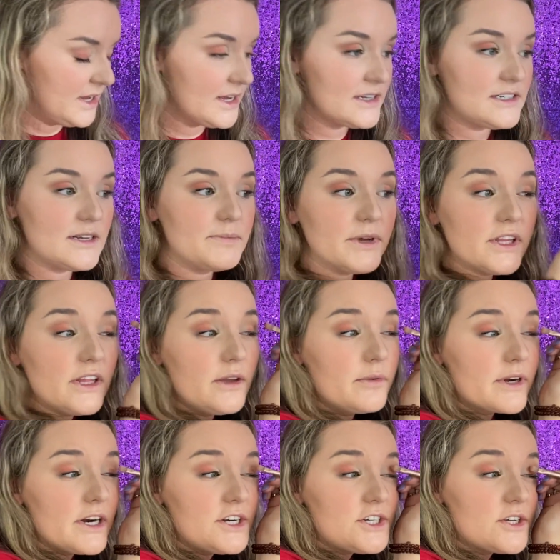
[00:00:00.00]
Typically when
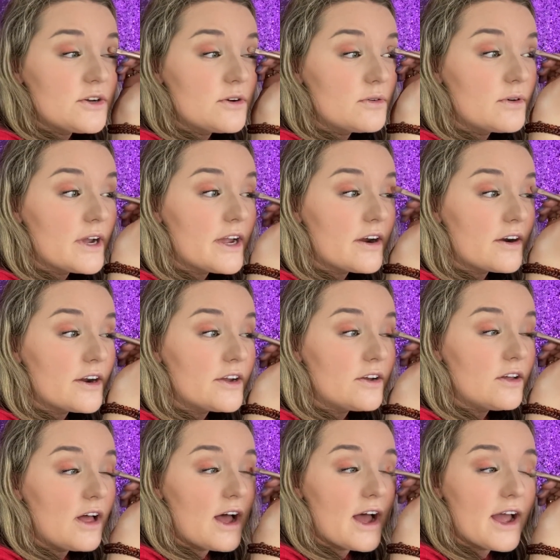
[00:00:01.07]
I do
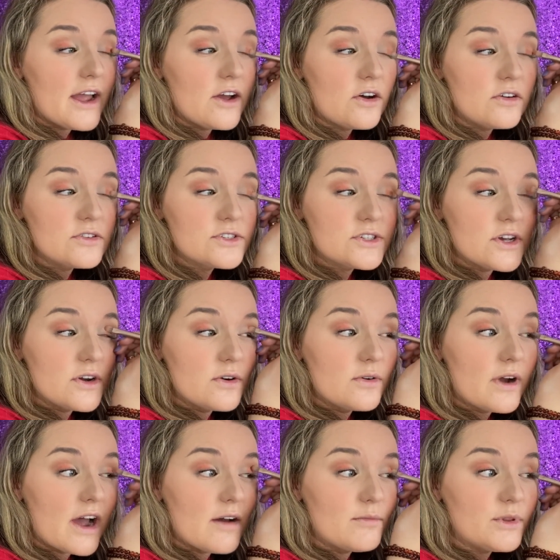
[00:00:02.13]
Ariel, I also
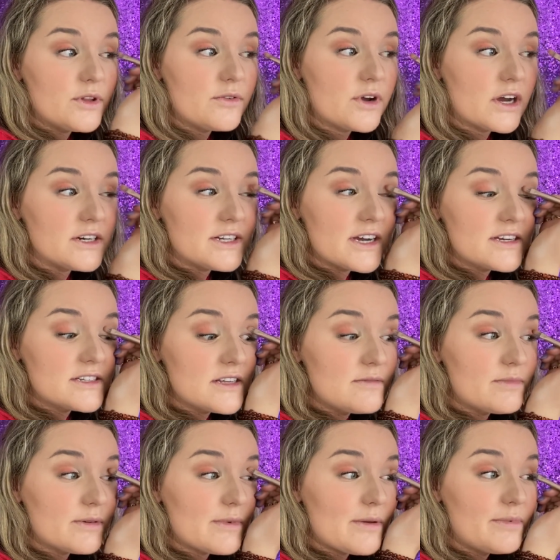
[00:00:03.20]
have blue contacts in,
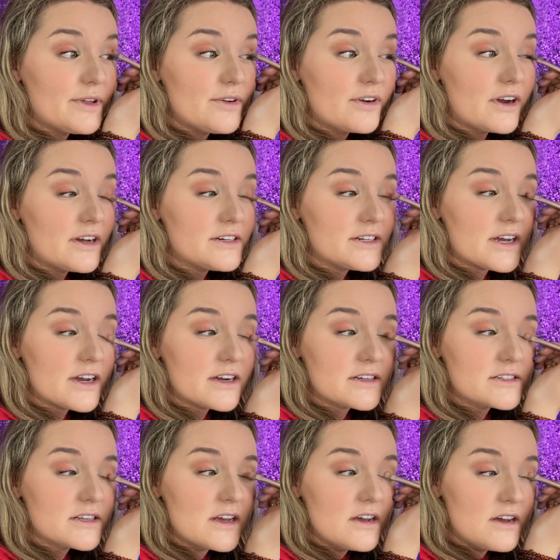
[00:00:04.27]
but my blue
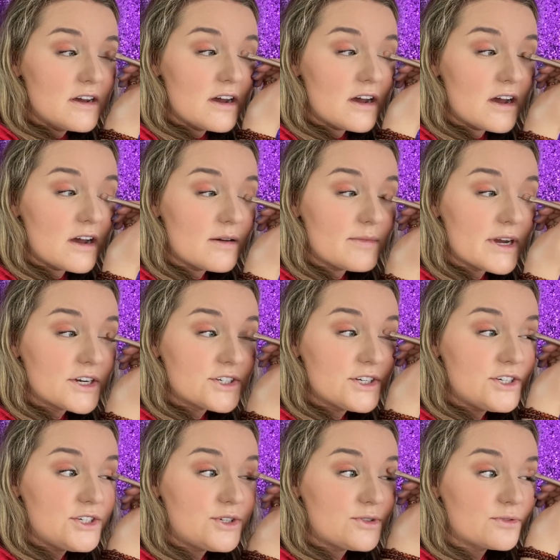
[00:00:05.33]
contacts
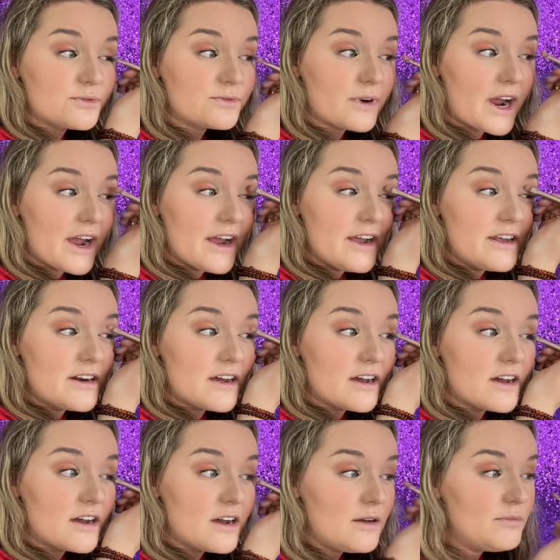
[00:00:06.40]
actually dried
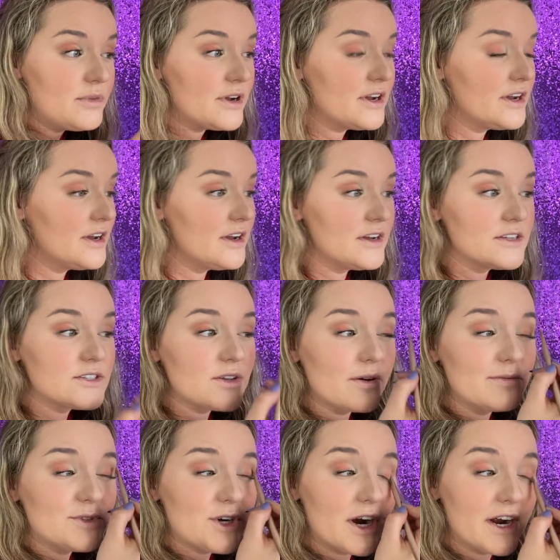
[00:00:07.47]
up. So
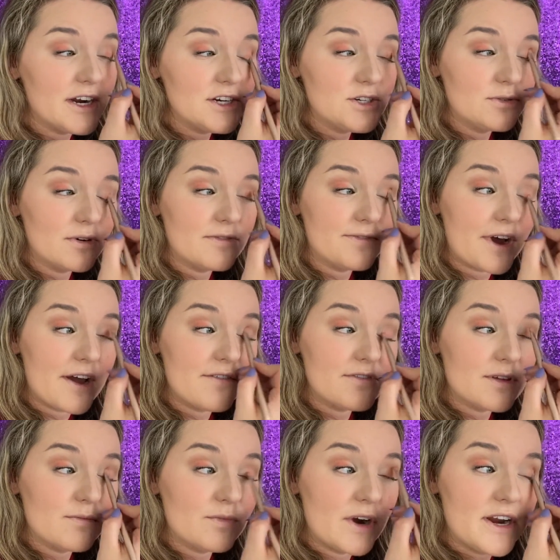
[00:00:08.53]
I'm trying to revive
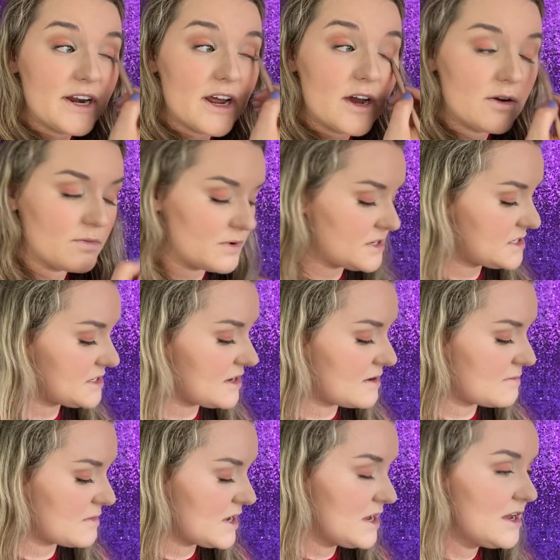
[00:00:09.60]
them right now with some